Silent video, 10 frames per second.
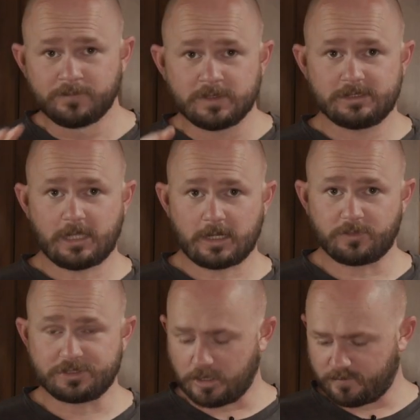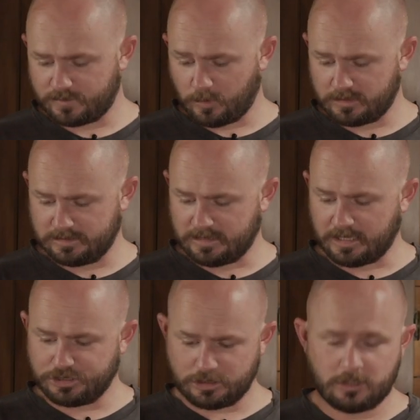Starting with the surface
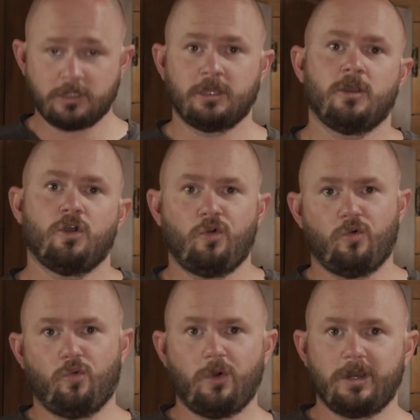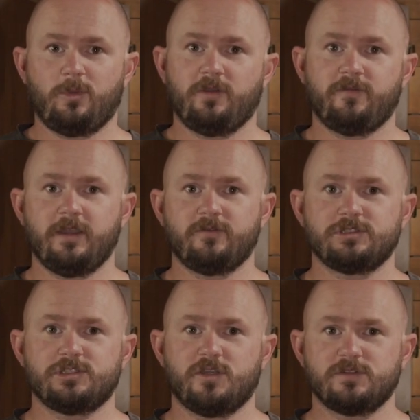presentation, one of my favourite
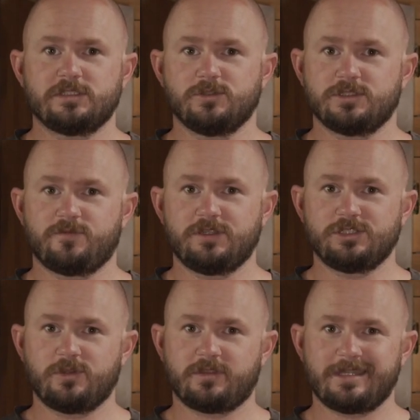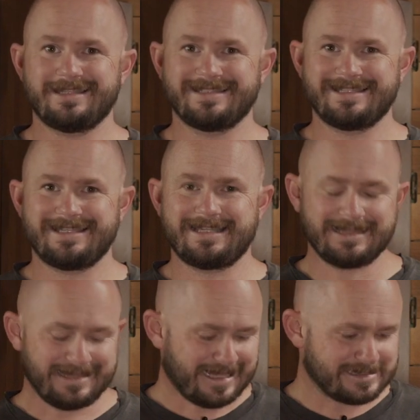surface lures to fish with is the
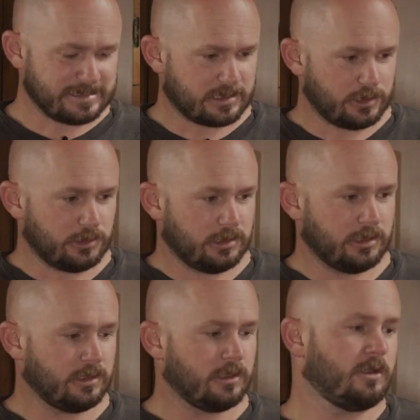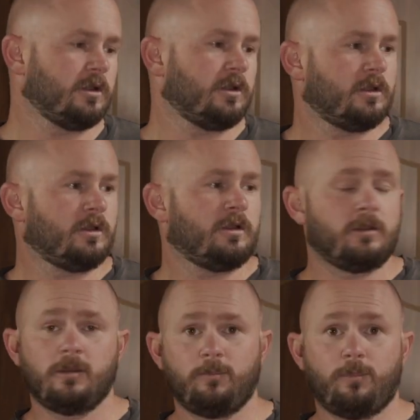classical
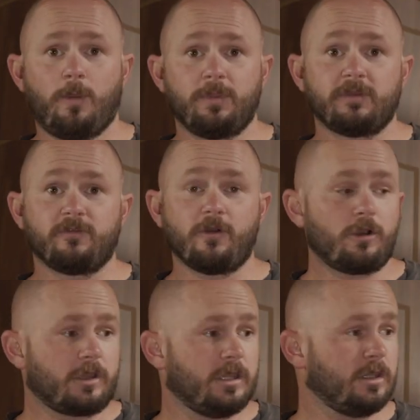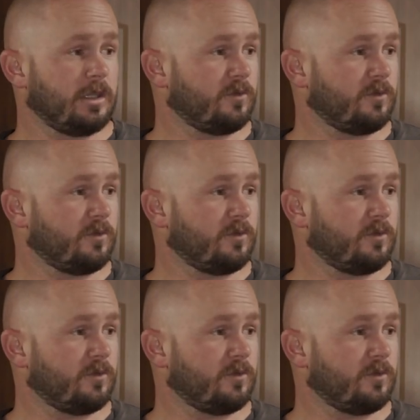popping frog. Here